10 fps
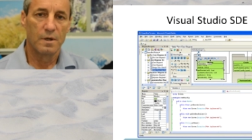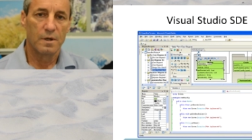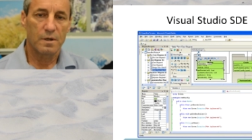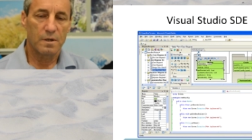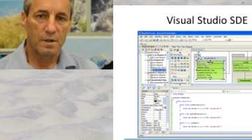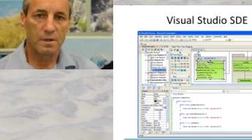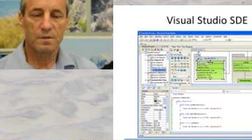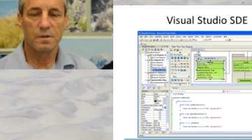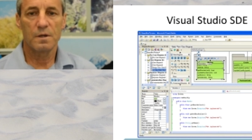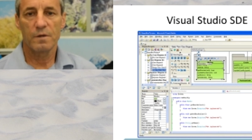Again,
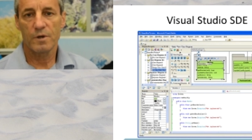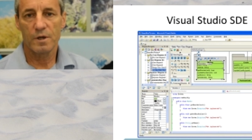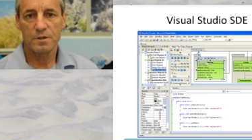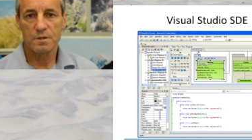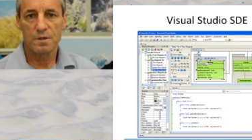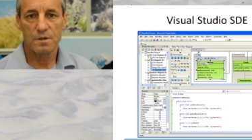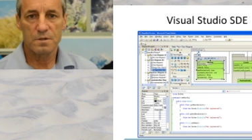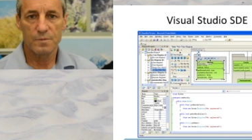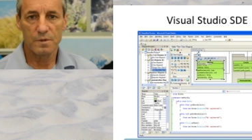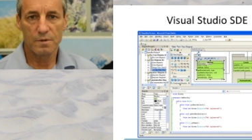the navigation tends to
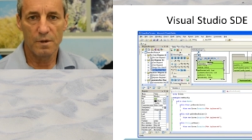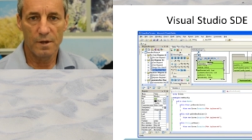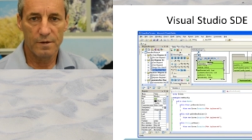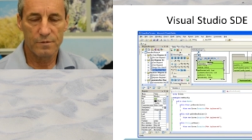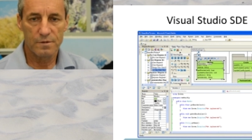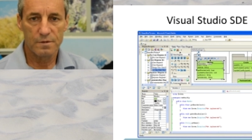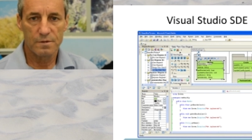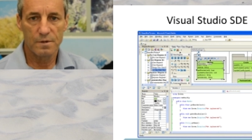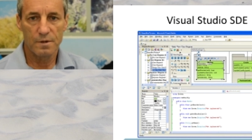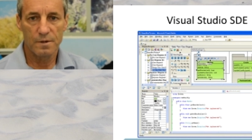be on the left.
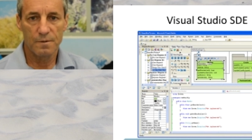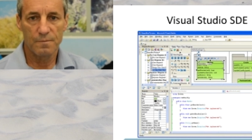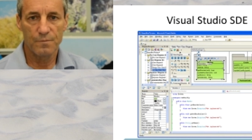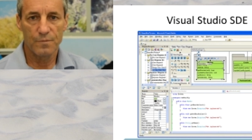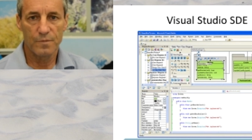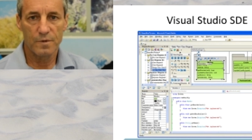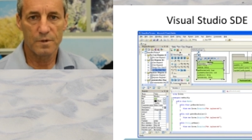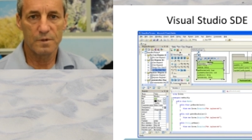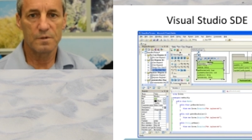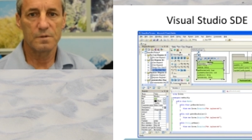Um,
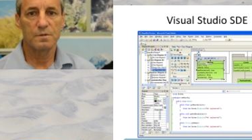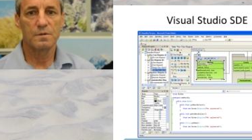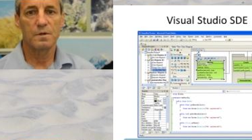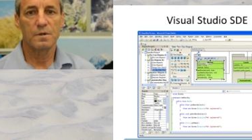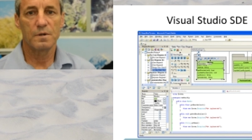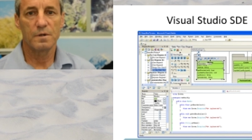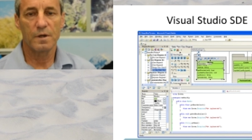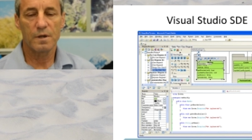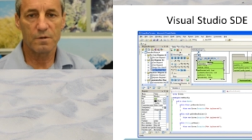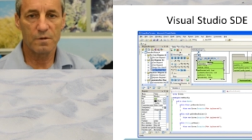the uh,
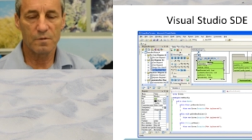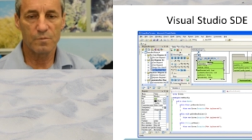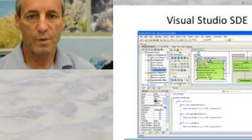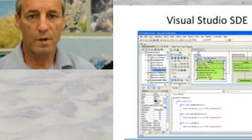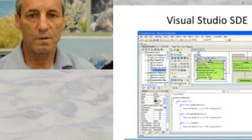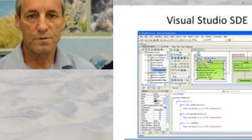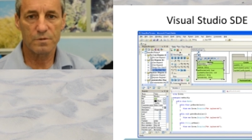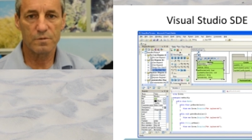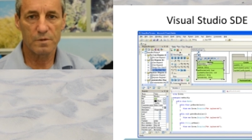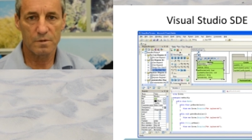editing panels
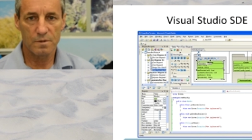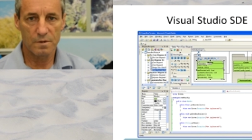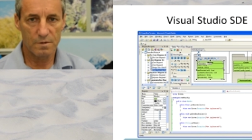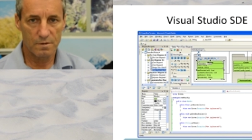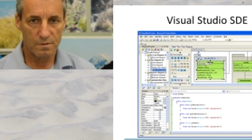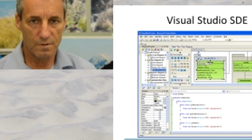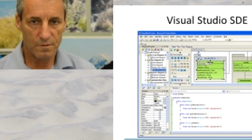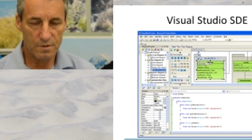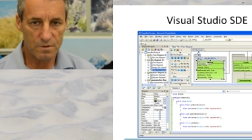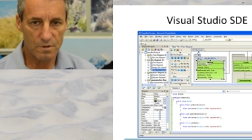or the, the the
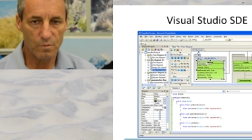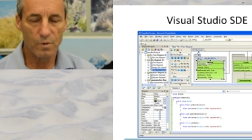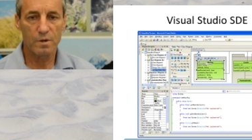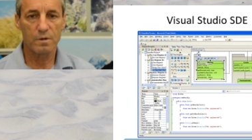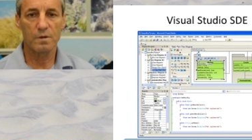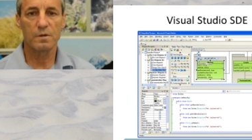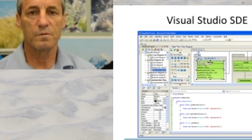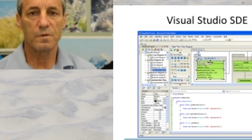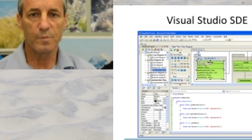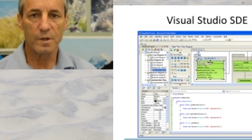things you can work on are
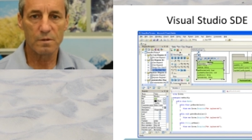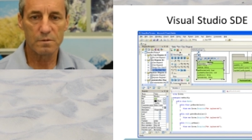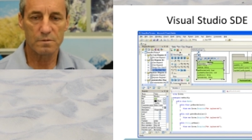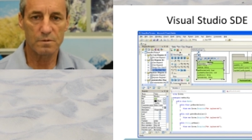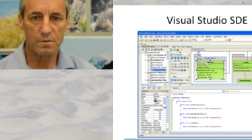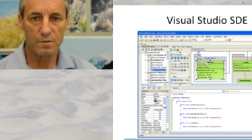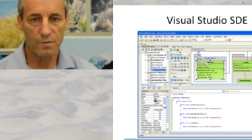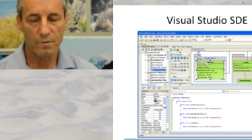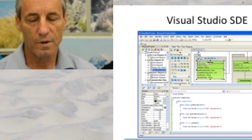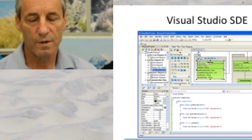in the middle or on
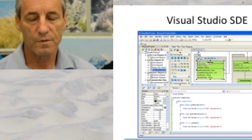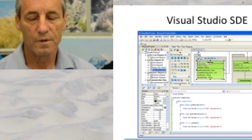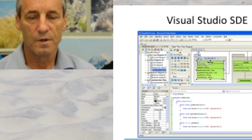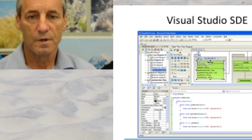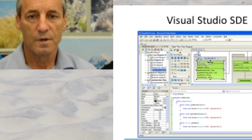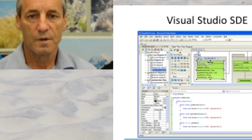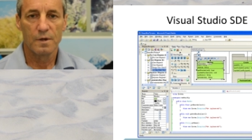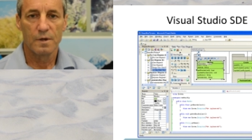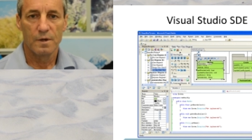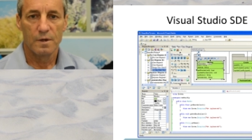the right.
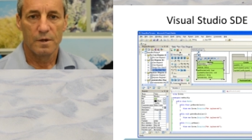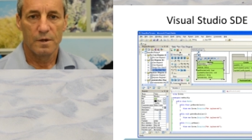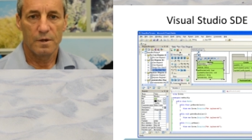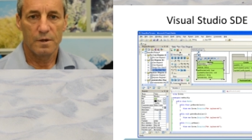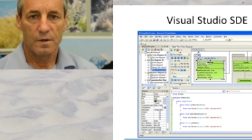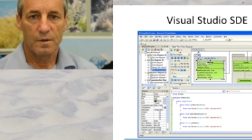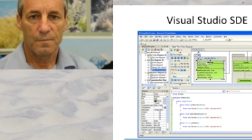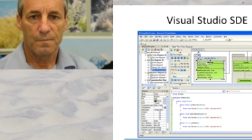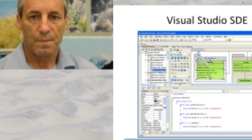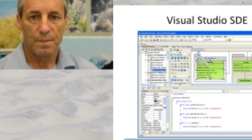
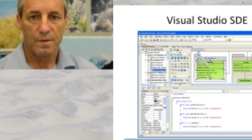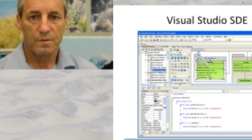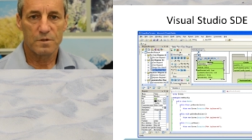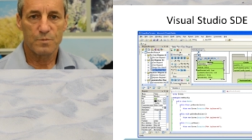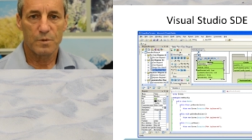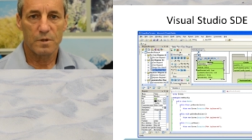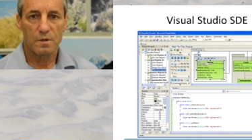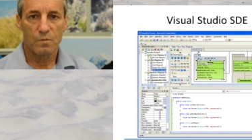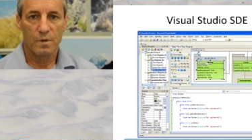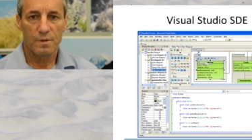Um, and this
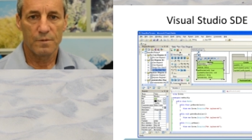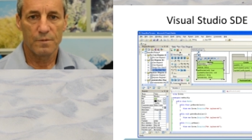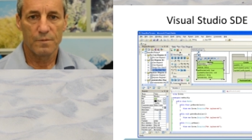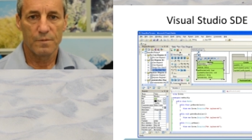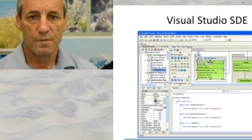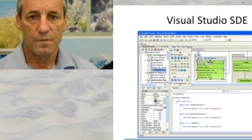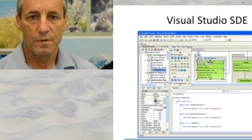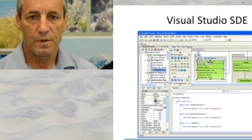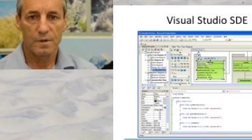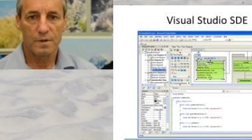particular one,
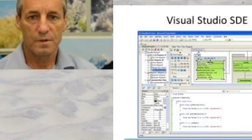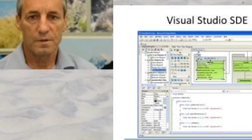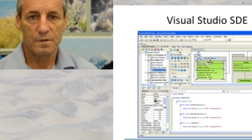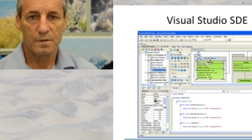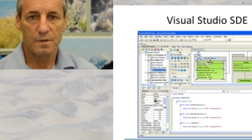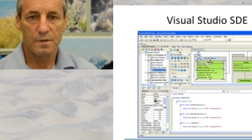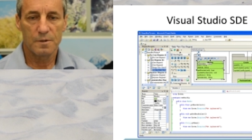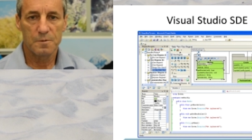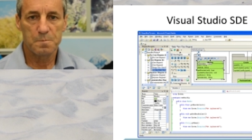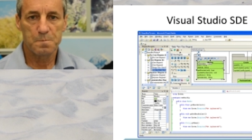the
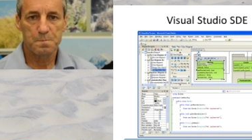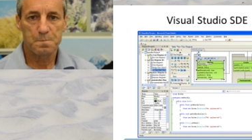um,